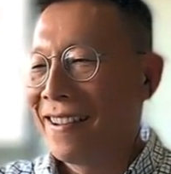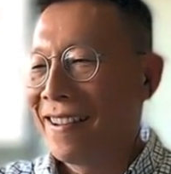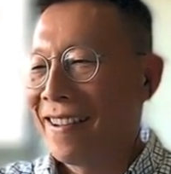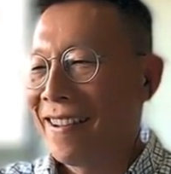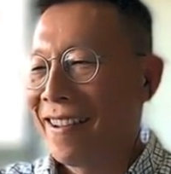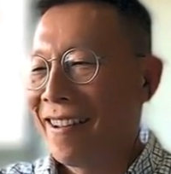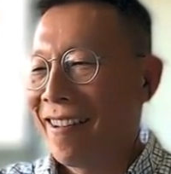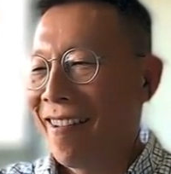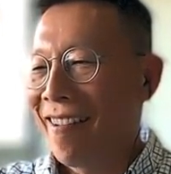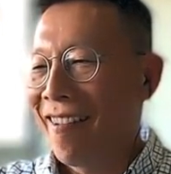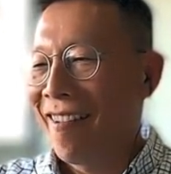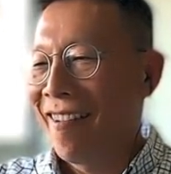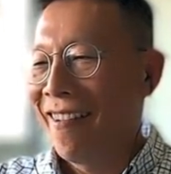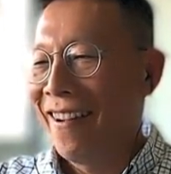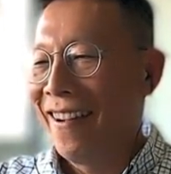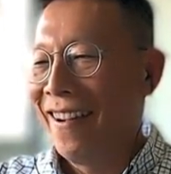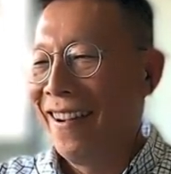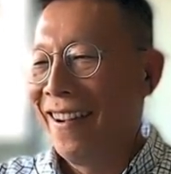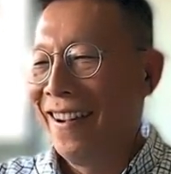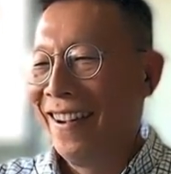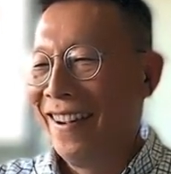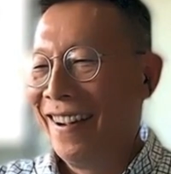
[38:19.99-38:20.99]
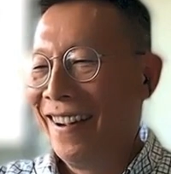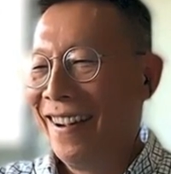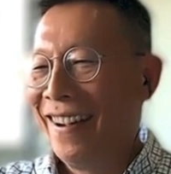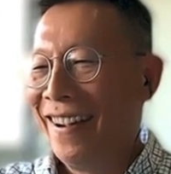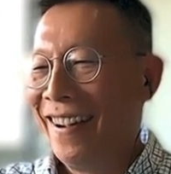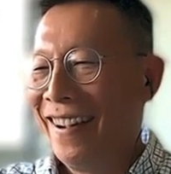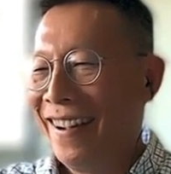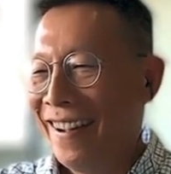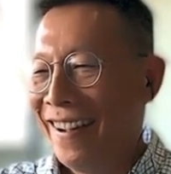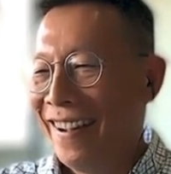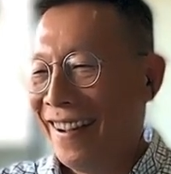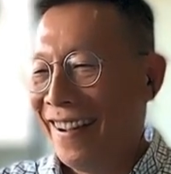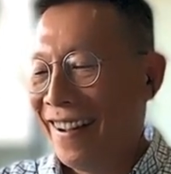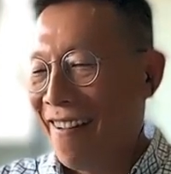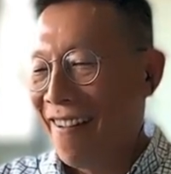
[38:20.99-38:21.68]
do have things to say